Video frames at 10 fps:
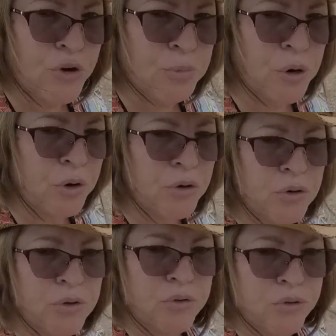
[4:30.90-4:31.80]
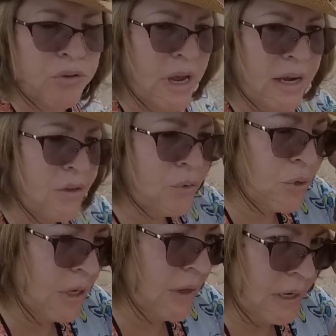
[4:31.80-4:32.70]
no markers or signs or
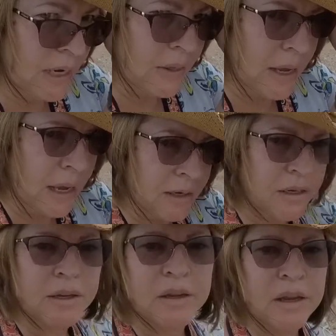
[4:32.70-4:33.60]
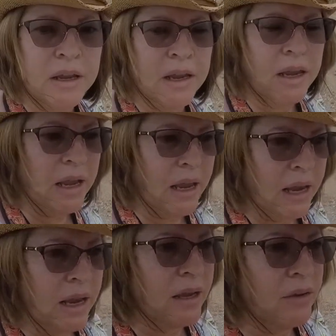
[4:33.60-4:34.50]
anything like that.
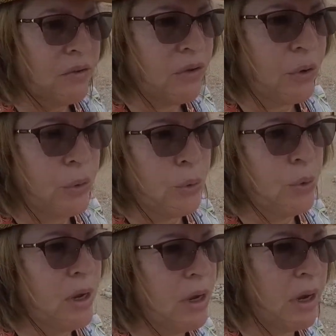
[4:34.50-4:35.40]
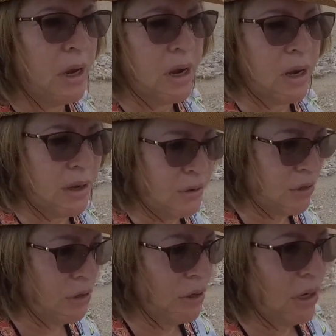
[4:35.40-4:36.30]
And so
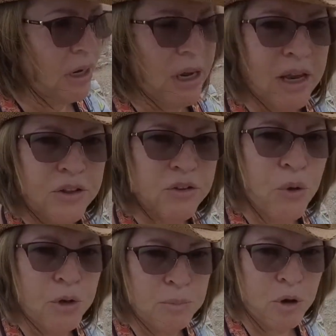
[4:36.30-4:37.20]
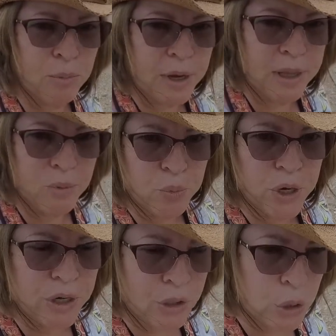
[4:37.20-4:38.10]
it's only marked by that
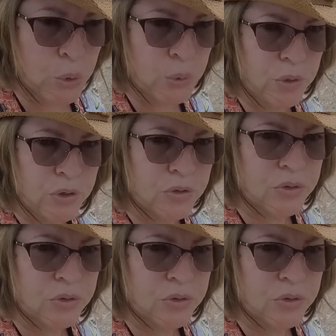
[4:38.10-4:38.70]
one lone